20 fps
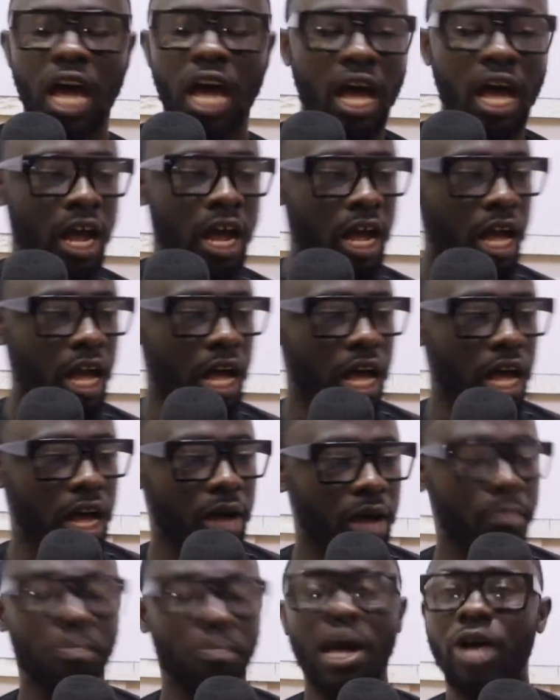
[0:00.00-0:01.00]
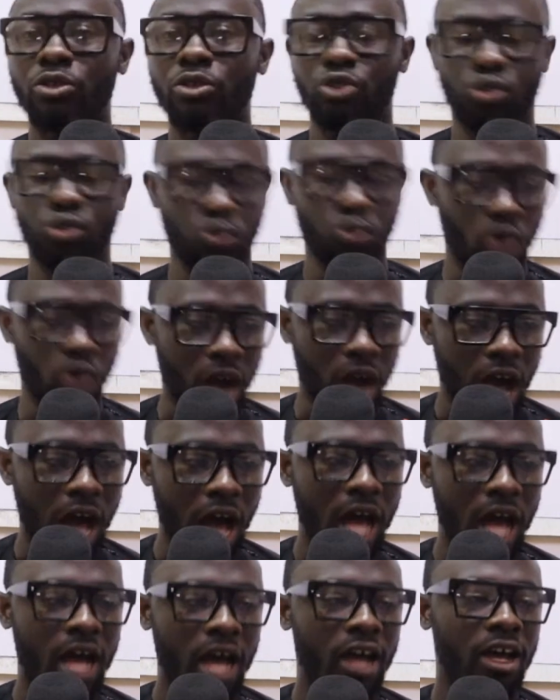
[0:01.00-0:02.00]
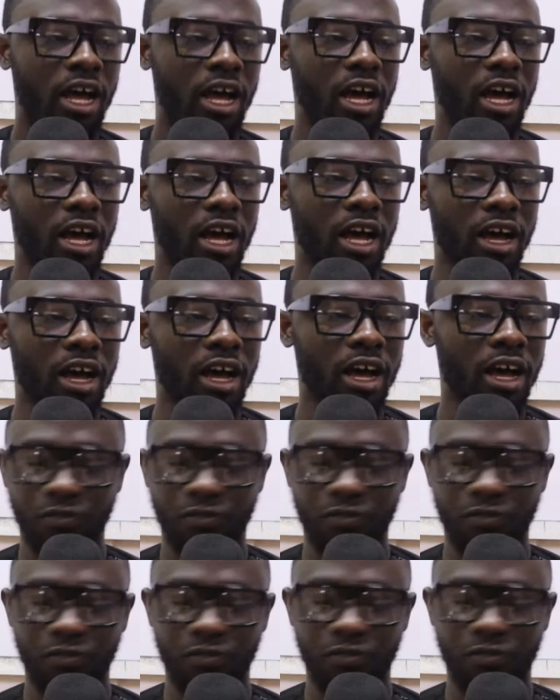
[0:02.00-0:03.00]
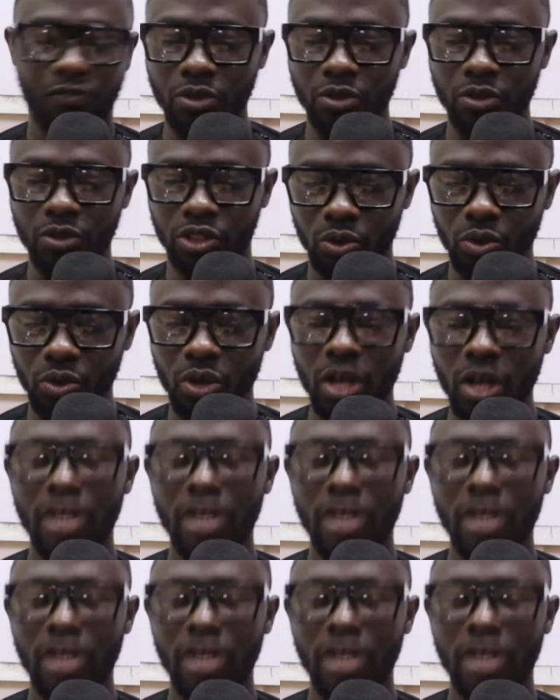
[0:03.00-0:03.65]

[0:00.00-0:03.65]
uh, Bauswa, uh, Fauzu,